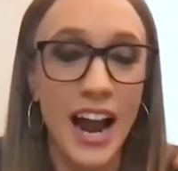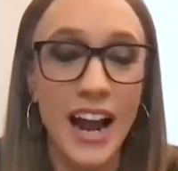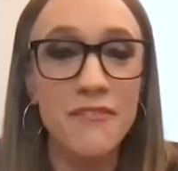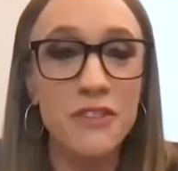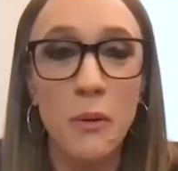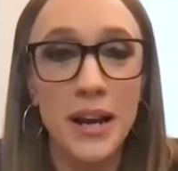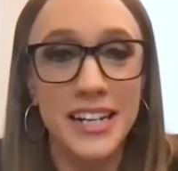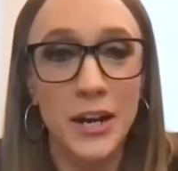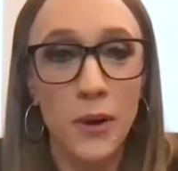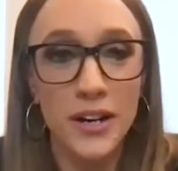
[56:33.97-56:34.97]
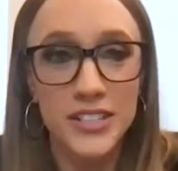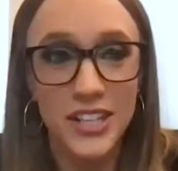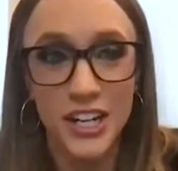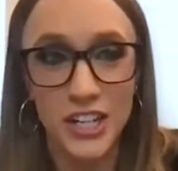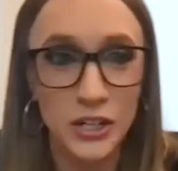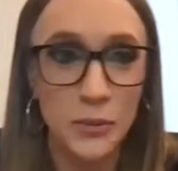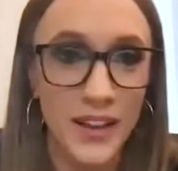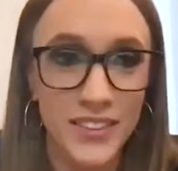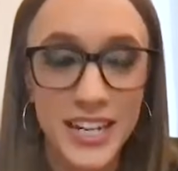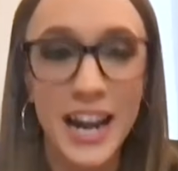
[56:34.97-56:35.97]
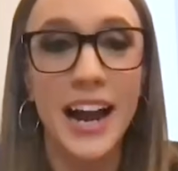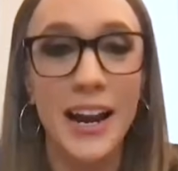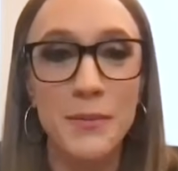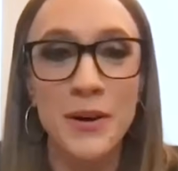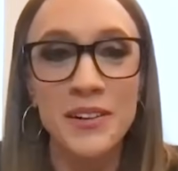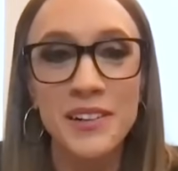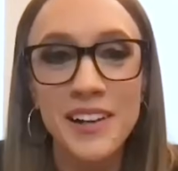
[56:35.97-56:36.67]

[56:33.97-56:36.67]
I have no idea what he's going to do by the time